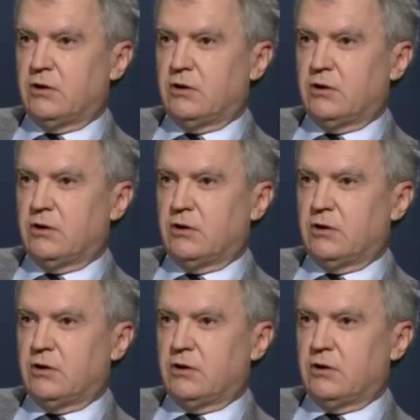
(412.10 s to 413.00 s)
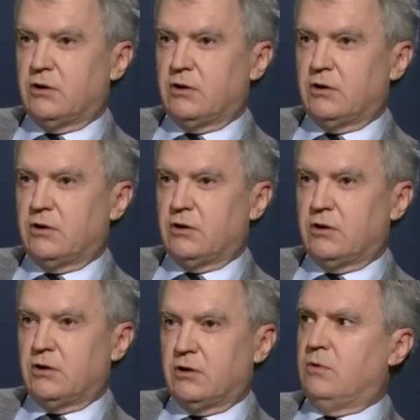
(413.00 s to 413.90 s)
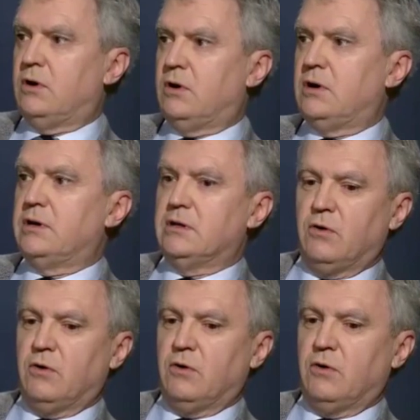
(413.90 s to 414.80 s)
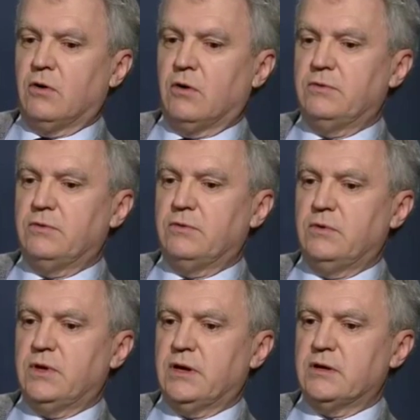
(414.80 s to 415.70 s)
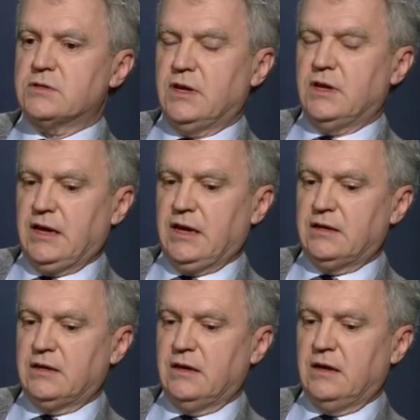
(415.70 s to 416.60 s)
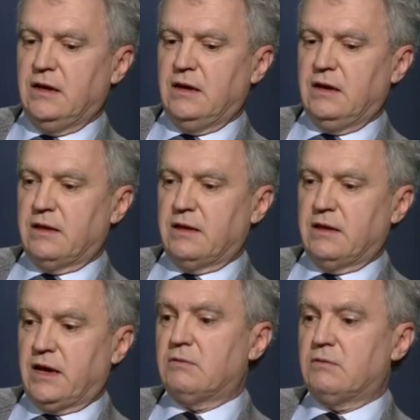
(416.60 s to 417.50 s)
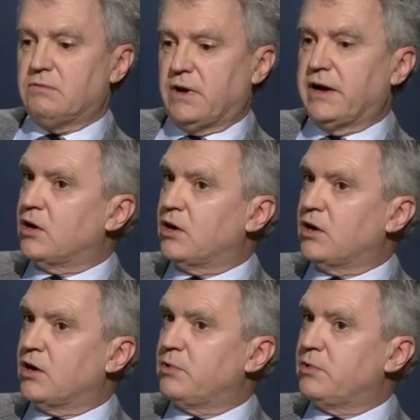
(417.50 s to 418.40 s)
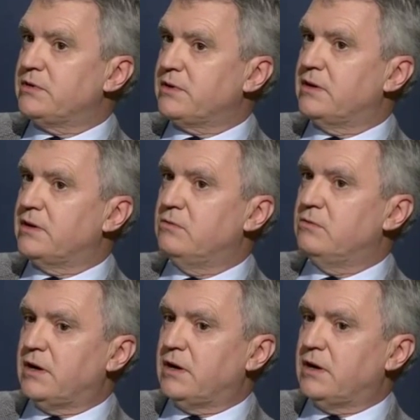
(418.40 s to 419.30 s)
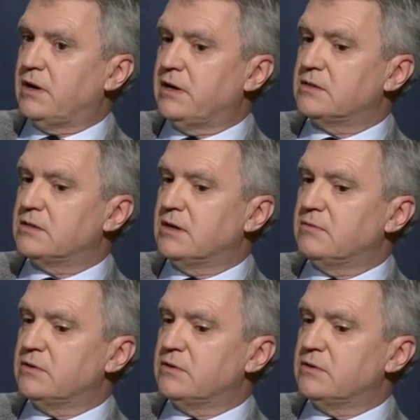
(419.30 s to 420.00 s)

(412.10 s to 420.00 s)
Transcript: And we saw in Ottawa in the fall of 2008 that finally Harper decided to advise the